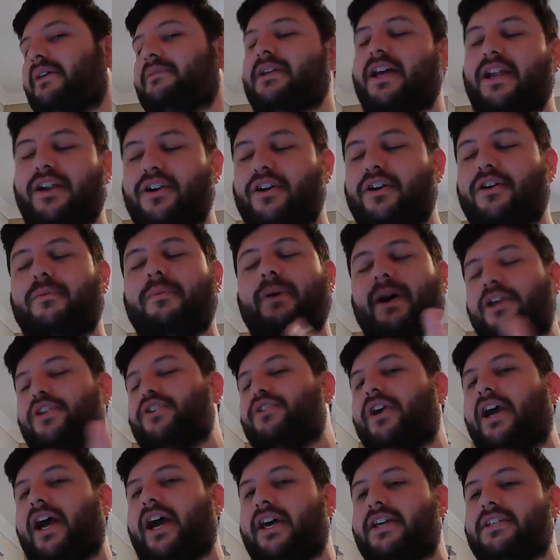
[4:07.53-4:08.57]
I don't know about you
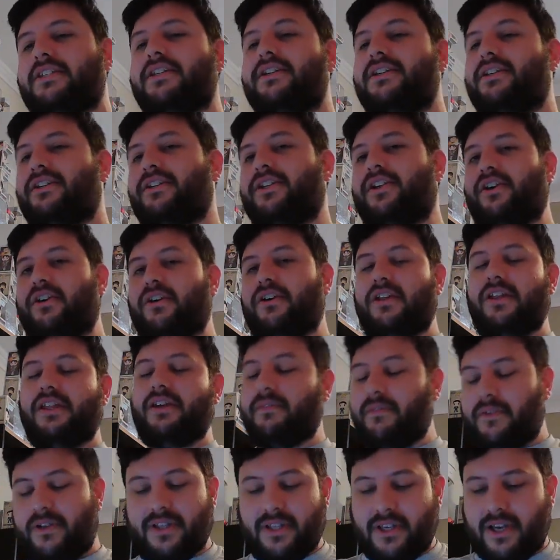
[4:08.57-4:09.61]
guys, you know, leave
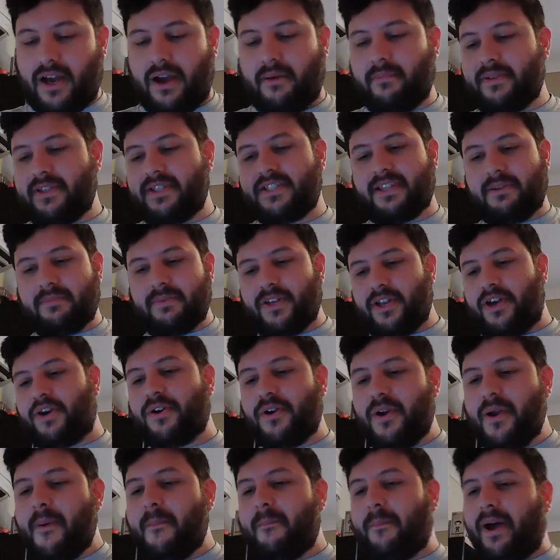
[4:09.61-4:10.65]
it in the comments, let me know.
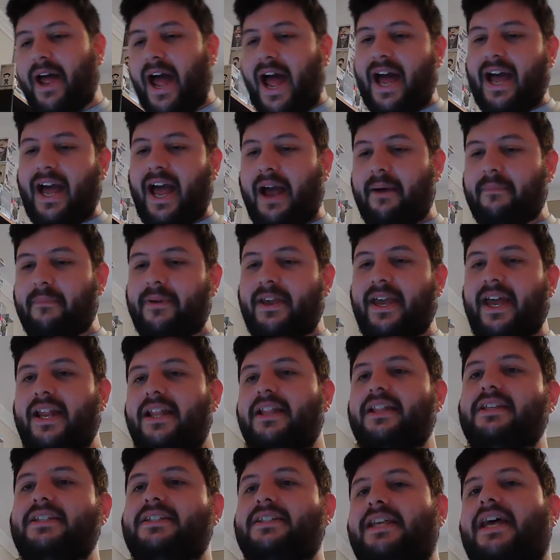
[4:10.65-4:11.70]
But I'm getting
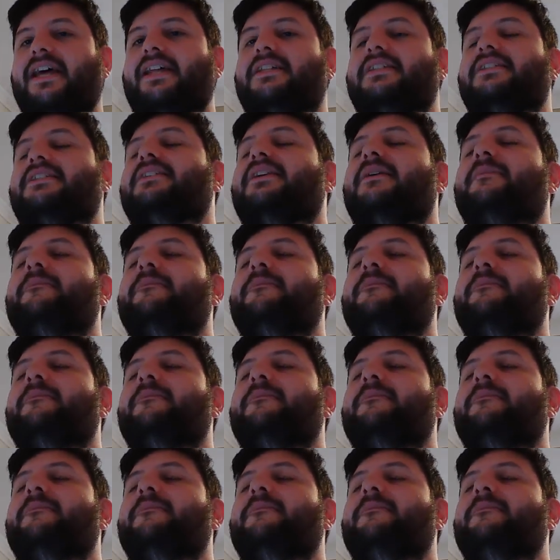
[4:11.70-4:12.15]
the sense